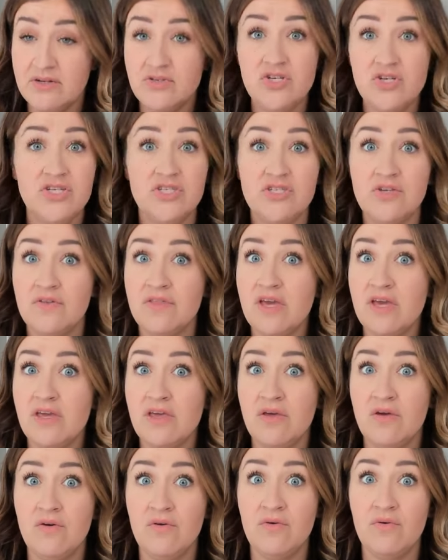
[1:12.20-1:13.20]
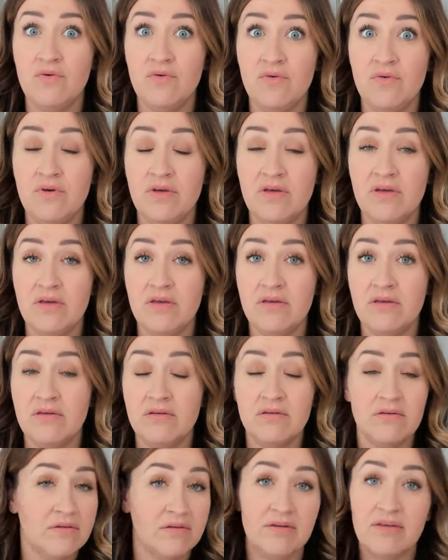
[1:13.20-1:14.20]
just so that you
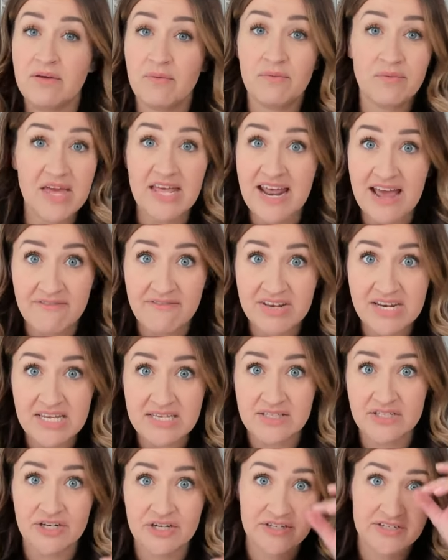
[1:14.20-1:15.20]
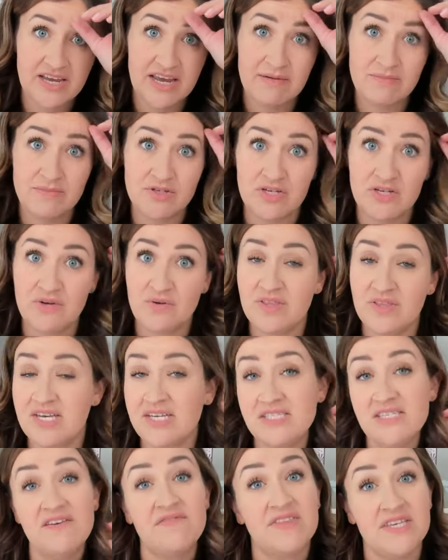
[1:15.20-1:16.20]
can have an easier time to do
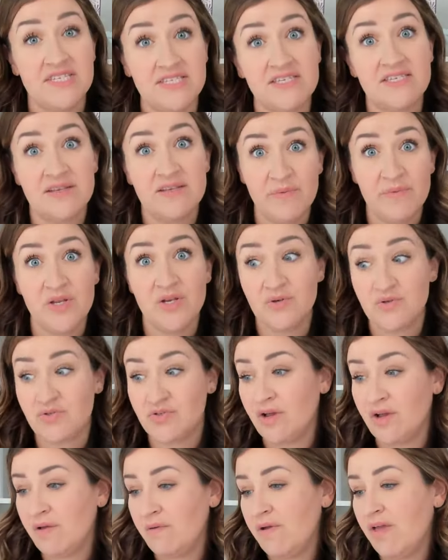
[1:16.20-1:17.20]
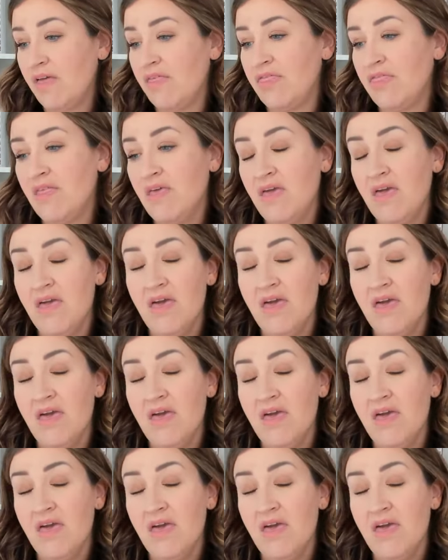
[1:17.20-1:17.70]
this if this is something you struggle with.